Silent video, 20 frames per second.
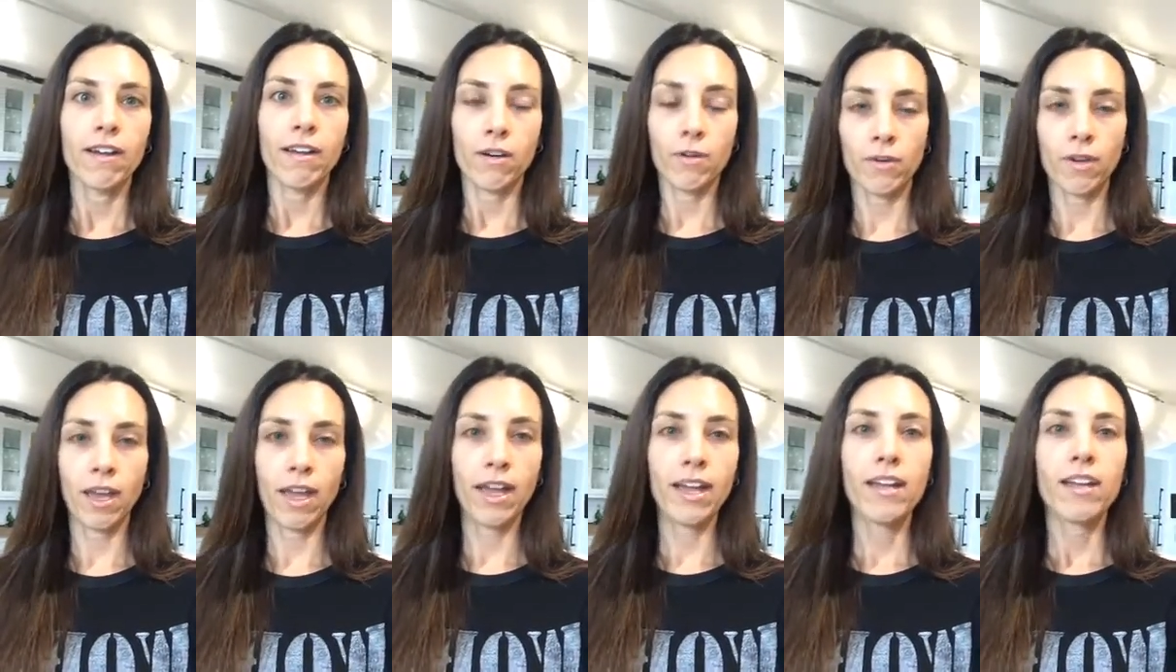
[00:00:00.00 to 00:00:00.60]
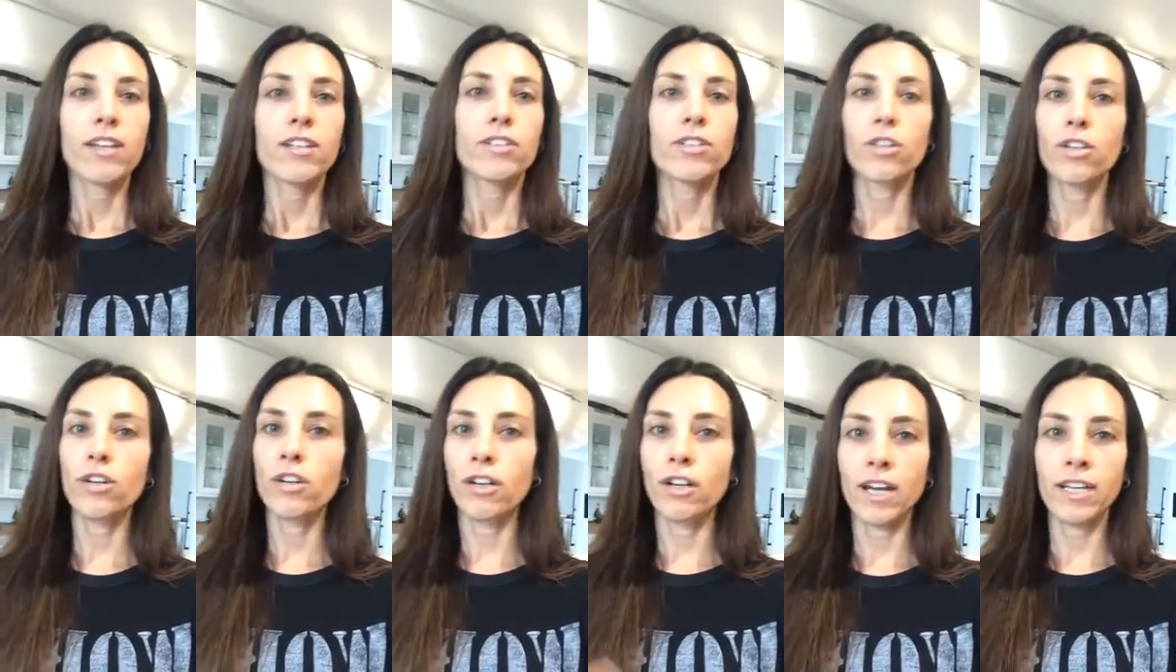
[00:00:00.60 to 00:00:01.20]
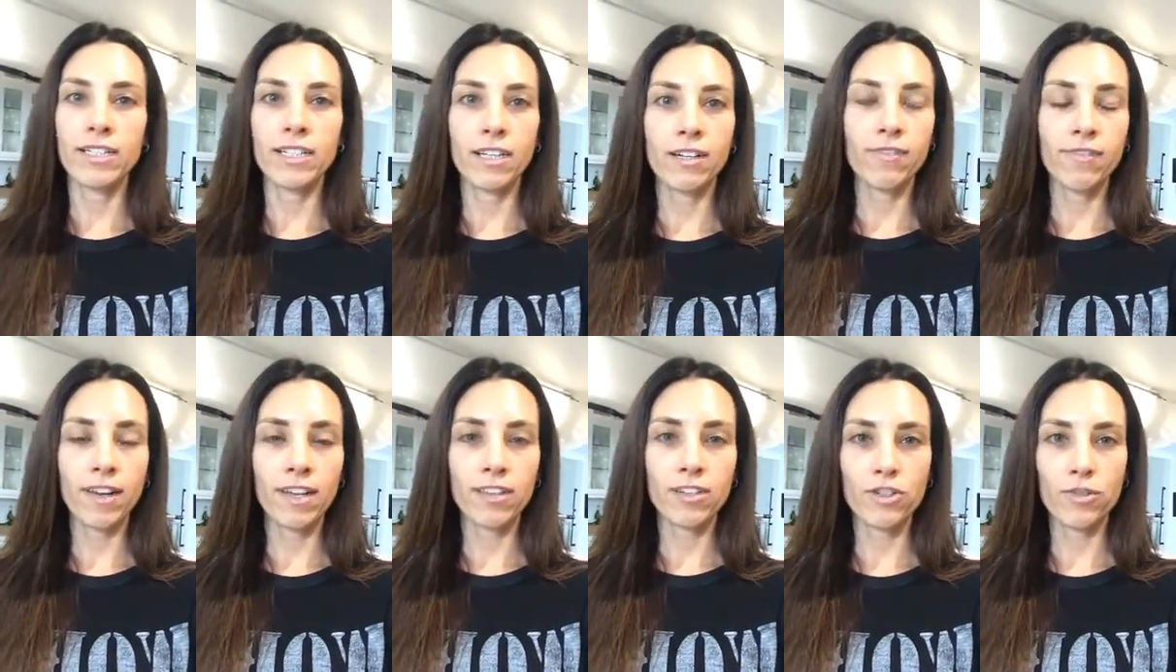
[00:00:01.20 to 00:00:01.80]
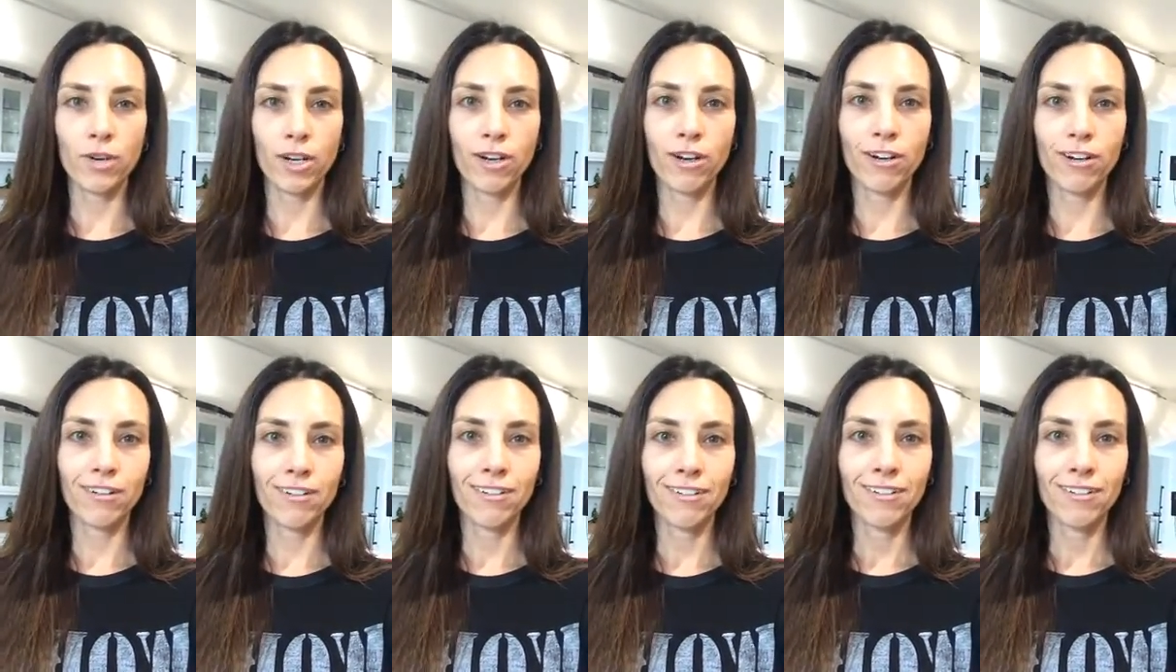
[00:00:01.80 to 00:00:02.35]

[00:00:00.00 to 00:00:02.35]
Okay, so you're going to identify the trigger,